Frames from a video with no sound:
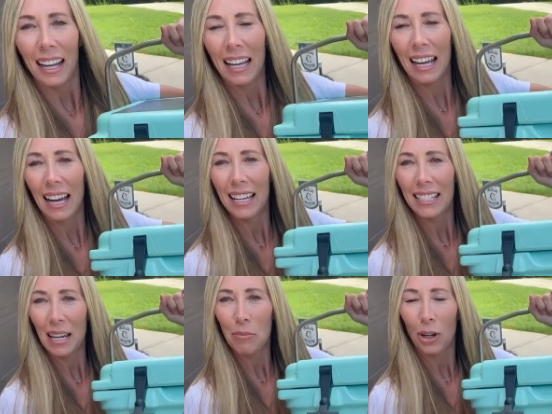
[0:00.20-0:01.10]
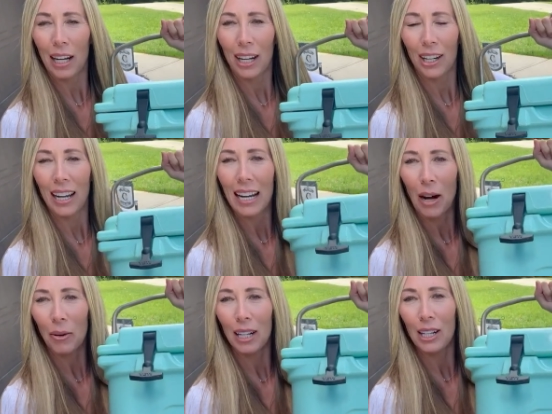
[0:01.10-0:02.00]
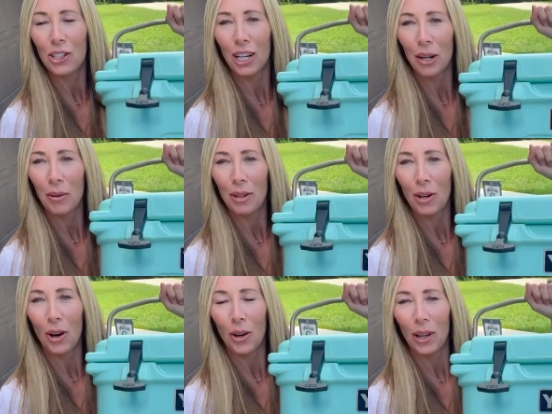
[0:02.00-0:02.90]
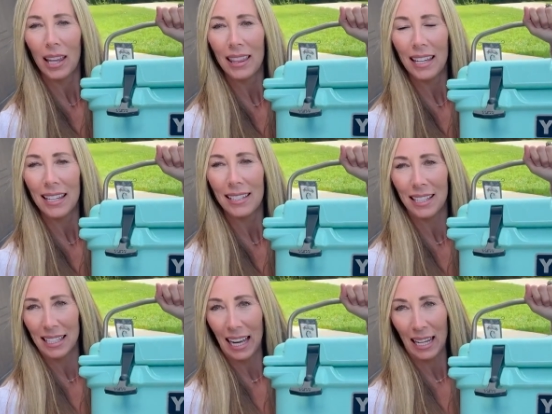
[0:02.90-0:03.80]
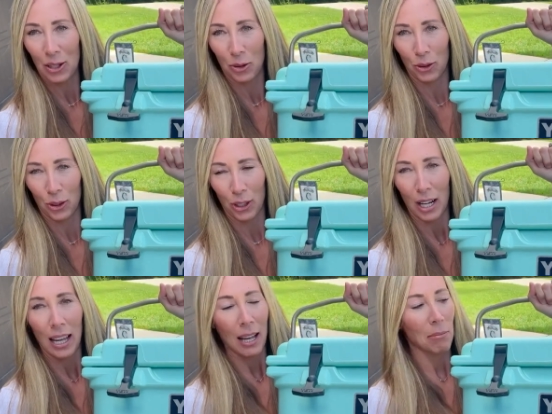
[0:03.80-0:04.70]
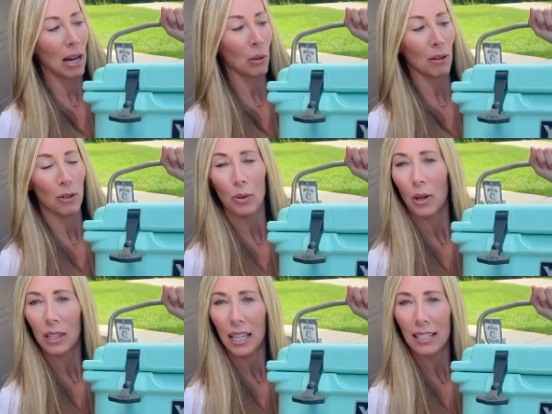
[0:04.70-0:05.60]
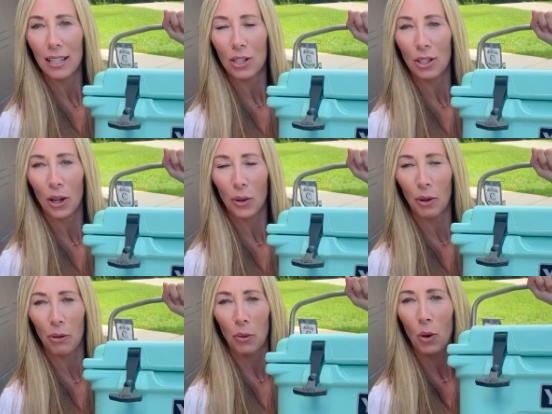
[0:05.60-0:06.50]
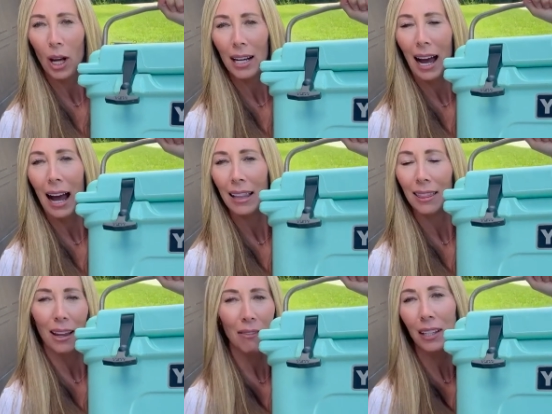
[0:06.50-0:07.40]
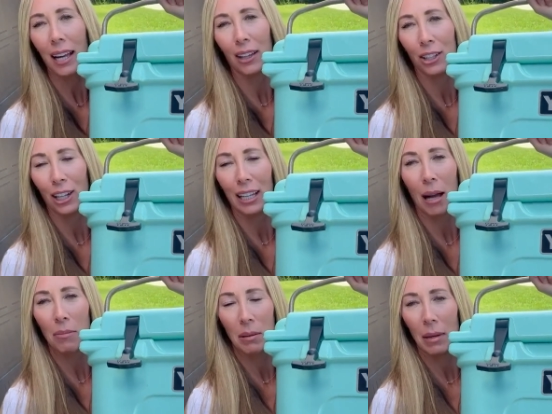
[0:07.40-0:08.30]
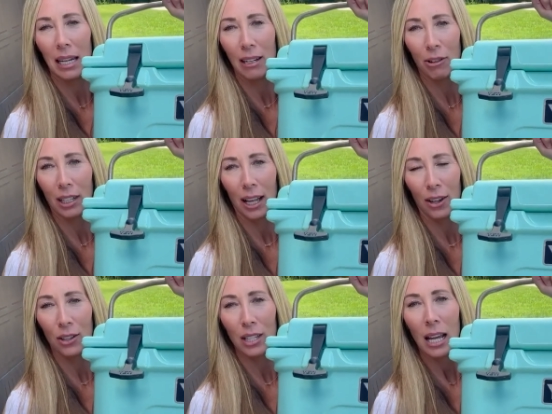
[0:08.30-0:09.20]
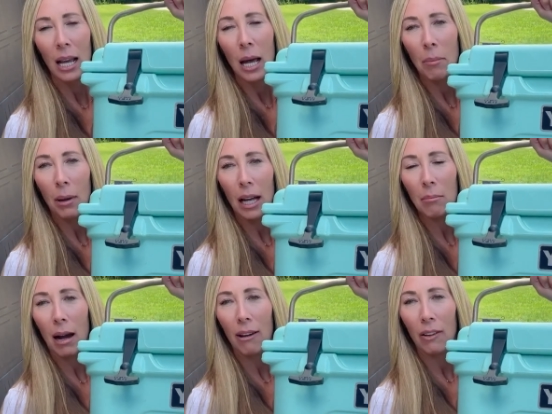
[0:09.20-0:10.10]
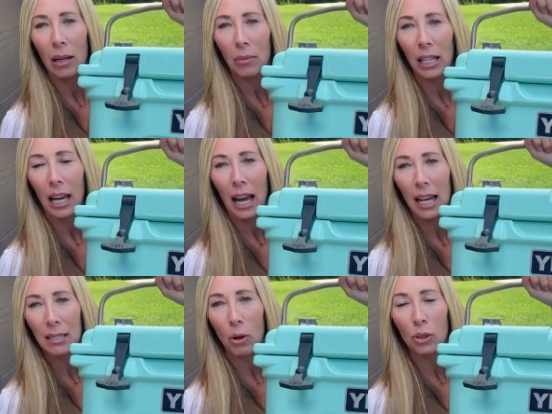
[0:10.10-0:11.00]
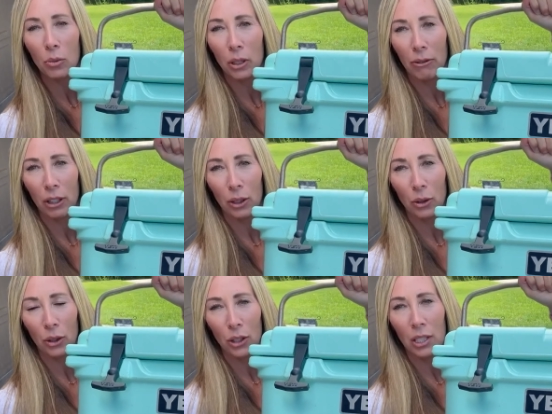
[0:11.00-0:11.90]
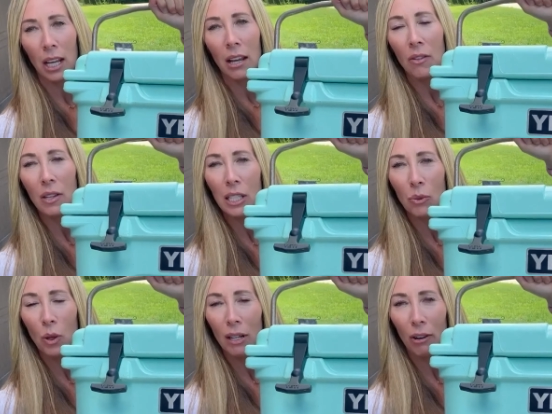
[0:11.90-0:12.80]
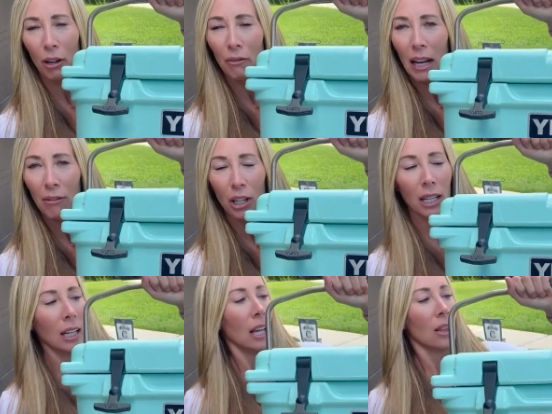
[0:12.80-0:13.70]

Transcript: Hey guys, Amber here, and I wanted to share with y'all this Yeti cooler, my review on this. So for one, I love the color. It comes in many different colors, but my family has multiple different coolers. This is one of our favorite.